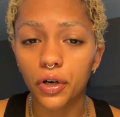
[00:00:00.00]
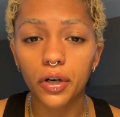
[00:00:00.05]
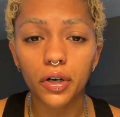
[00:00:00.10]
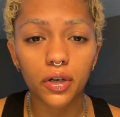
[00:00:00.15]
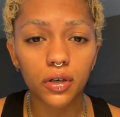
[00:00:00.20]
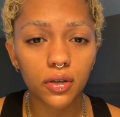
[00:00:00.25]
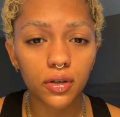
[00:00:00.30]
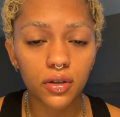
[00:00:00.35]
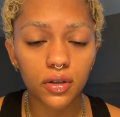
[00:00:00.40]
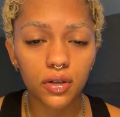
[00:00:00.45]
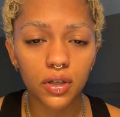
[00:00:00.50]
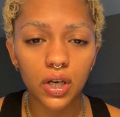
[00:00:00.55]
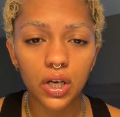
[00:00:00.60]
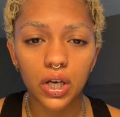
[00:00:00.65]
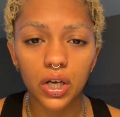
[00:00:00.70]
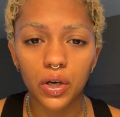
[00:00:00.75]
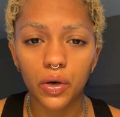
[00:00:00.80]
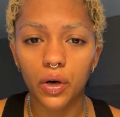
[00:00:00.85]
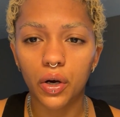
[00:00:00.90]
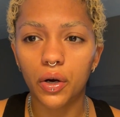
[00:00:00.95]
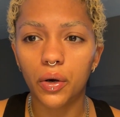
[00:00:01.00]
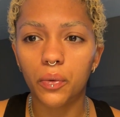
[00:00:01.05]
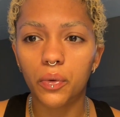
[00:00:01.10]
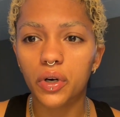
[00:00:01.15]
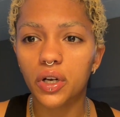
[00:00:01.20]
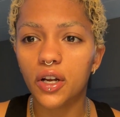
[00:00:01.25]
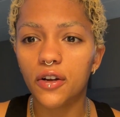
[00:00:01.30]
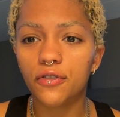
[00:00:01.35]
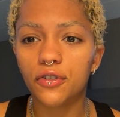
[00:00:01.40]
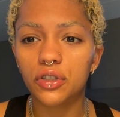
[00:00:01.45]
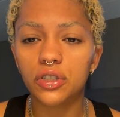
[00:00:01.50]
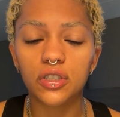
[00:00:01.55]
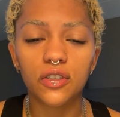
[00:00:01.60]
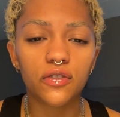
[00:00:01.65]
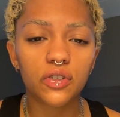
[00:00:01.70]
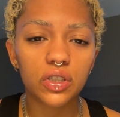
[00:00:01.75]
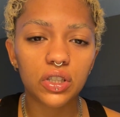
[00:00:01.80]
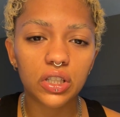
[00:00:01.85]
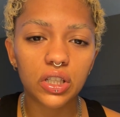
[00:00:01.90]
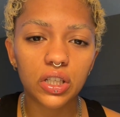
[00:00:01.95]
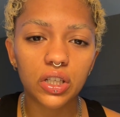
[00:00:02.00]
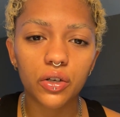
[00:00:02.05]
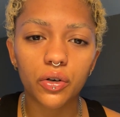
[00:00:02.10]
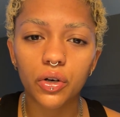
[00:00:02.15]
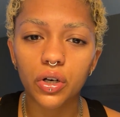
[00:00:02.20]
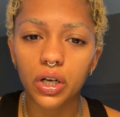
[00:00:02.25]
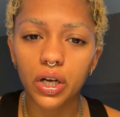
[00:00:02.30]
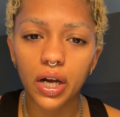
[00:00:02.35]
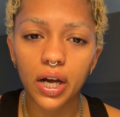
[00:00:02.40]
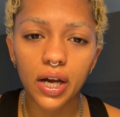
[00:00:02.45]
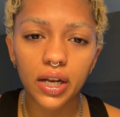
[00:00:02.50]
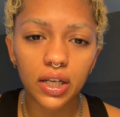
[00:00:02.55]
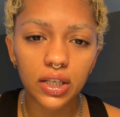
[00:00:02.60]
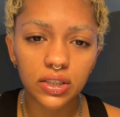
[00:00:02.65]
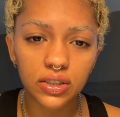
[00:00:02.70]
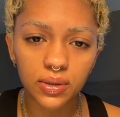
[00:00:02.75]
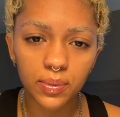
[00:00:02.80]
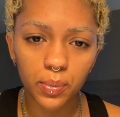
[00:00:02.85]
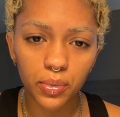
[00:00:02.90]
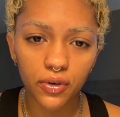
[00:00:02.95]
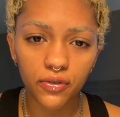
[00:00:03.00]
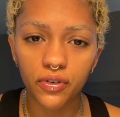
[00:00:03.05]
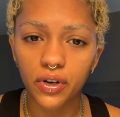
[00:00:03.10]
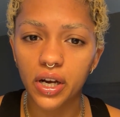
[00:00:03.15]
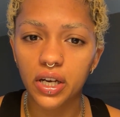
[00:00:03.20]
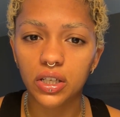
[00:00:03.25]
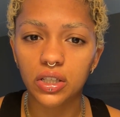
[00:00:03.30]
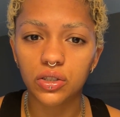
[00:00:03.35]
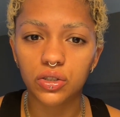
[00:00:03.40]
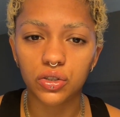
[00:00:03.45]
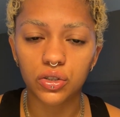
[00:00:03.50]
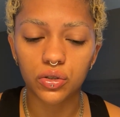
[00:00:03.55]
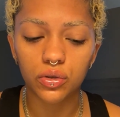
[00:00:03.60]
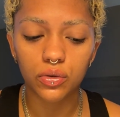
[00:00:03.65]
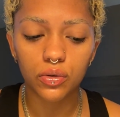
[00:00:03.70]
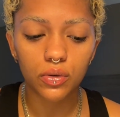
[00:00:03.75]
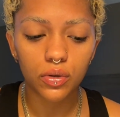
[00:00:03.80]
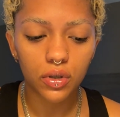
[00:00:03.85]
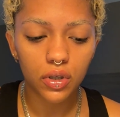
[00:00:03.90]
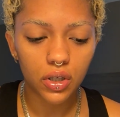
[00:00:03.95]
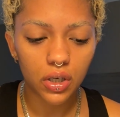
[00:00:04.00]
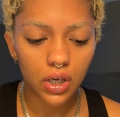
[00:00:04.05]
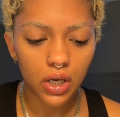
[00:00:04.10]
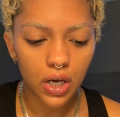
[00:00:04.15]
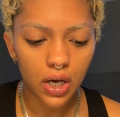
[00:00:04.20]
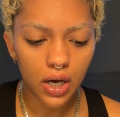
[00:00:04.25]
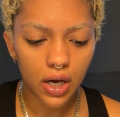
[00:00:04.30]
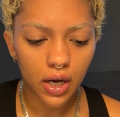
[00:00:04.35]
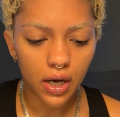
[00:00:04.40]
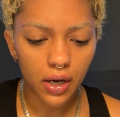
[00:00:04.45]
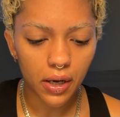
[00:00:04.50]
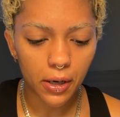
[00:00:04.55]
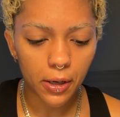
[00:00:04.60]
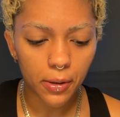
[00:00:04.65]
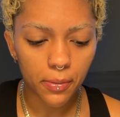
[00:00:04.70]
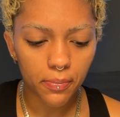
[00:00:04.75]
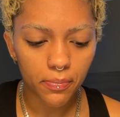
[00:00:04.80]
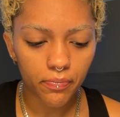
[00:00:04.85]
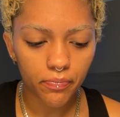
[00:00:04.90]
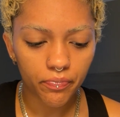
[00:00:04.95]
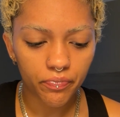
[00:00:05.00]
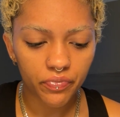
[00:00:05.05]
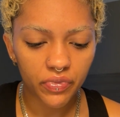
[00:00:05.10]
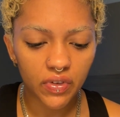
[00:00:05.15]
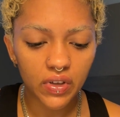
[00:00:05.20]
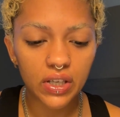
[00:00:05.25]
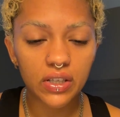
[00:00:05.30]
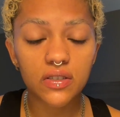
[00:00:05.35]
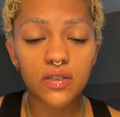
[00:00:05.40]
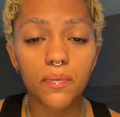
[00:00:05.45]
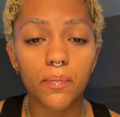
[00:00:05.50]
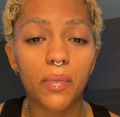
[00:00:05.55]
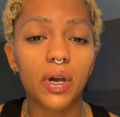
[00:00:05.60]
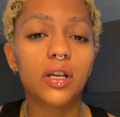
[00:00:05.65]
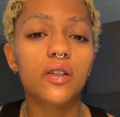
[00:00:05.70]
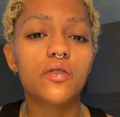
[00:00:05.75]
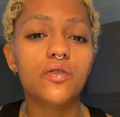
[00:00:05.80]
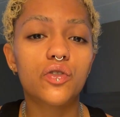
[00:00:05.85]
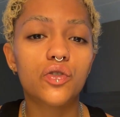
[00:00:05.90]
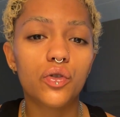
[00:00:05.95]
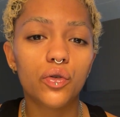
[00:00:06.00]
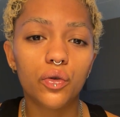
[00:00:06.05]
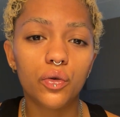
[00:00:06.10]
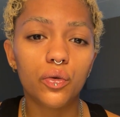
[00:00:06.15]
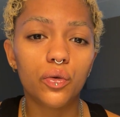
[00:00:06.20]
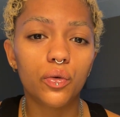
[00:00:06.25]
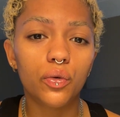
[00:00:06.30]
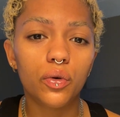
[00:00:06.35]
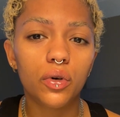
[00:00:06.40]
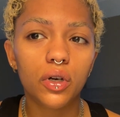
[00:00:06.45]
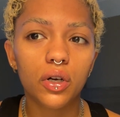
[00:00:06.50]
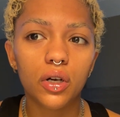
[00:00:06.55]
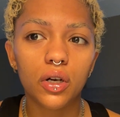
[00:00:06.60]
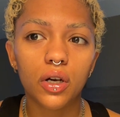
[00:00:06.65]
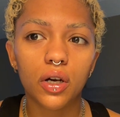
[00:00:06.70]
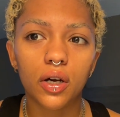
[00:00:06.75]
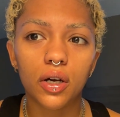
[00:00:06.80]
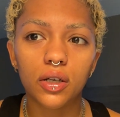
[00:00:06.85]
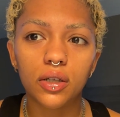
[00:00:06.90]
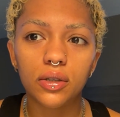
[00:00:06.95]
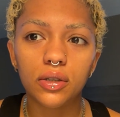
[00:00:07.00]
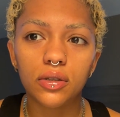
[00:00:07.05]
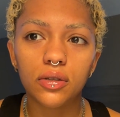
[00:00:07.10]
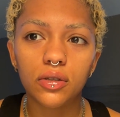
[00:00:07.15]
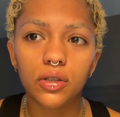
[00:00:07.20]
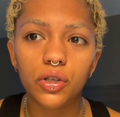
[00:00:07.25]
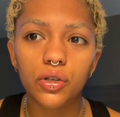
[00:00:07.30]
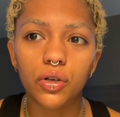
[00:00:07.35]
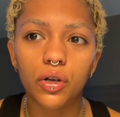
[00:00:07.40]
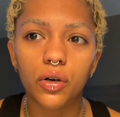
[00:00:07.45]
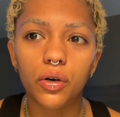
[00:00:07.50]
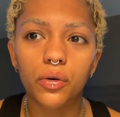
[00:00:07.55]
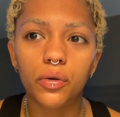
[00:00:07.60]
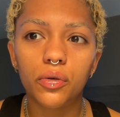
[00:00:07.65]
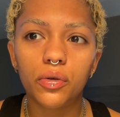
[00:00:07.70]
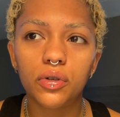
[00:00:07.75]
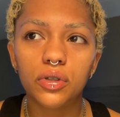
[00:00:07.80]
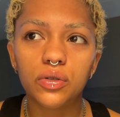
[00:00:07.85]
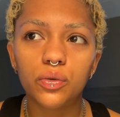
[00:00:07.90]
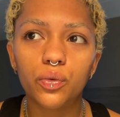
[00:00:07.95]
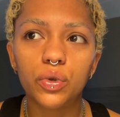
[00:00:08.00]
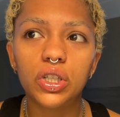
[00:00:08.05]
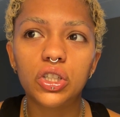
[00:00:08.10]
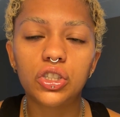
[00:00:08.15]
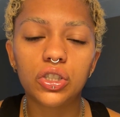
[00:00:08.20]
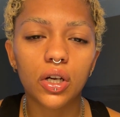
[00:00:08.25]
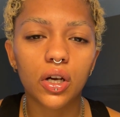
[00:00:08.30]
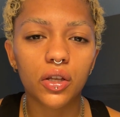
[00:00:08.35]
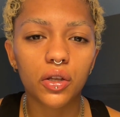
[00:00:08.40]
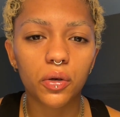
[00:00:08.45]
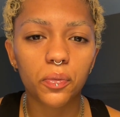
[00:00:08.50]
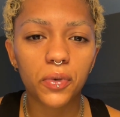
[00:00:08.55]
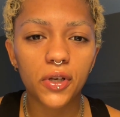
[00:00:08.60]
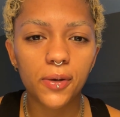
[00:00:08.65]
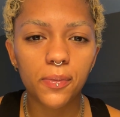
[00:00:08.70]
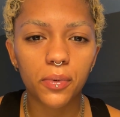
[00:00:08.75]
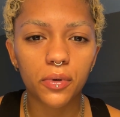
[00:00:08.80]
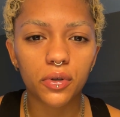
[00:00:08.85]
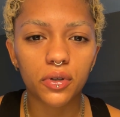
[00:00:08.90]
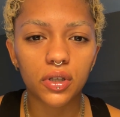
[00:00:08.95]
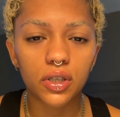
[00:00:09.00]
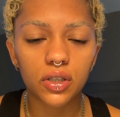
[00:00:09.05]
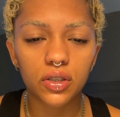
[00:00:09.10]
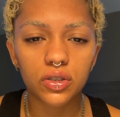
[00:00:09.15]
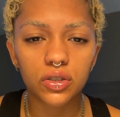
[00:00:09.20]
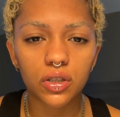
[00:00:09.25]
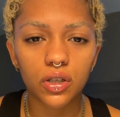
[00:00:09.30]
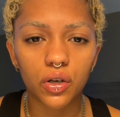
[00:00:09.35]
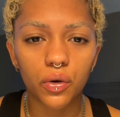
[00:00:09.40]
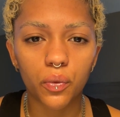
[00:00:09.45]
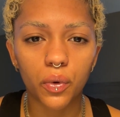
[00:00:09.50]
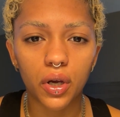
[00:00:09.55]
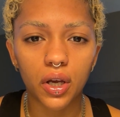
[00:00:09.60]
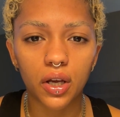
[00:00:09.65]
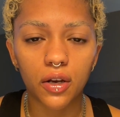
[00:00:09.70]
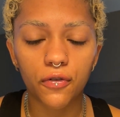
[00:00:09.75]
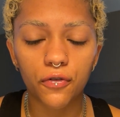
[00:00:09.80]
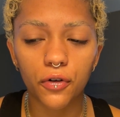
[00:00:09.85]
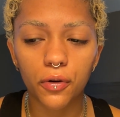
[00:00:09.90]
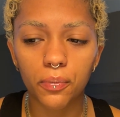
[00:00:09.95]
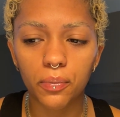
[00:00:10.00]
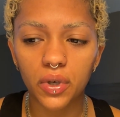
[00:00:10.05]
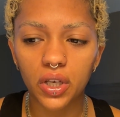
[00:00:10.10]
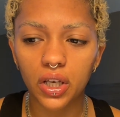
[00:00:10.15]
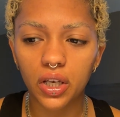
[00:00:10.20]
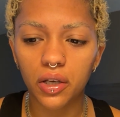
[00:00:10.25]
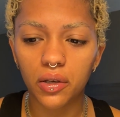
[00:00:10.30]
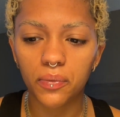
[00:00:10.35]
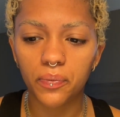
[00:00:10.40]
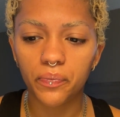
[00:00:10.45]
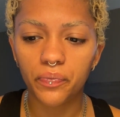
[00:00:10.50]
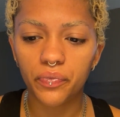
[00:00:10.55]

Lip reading: earth, whatever divinity or God has provided you, it's meant to, reach other people in a certain way. And for me,